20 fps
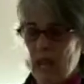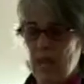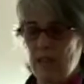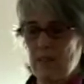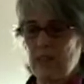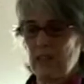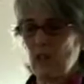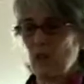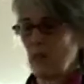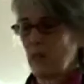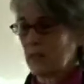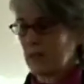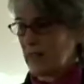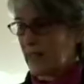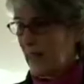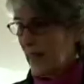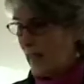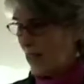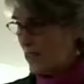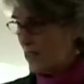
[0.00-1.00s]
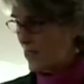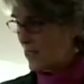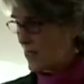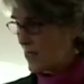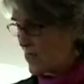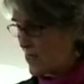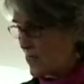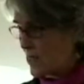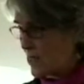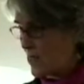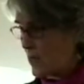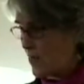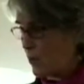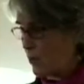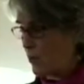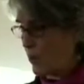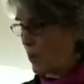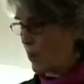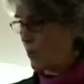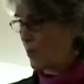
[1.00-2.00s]
and then it went to Kansas,
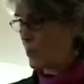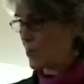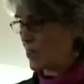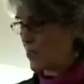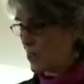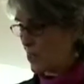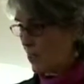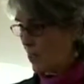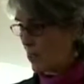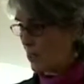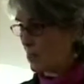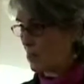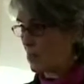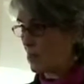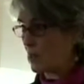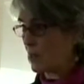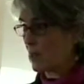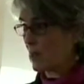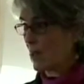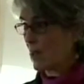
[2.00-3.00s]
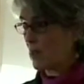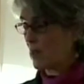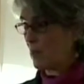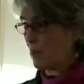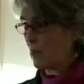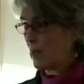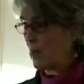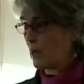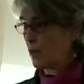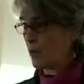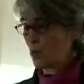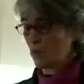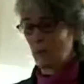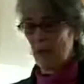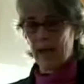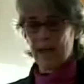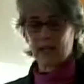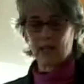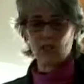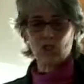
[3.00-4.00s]
where it was slaughtered and the meat was
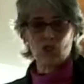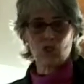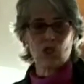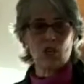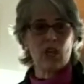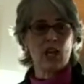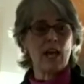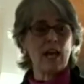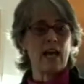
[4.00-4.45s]
packaged.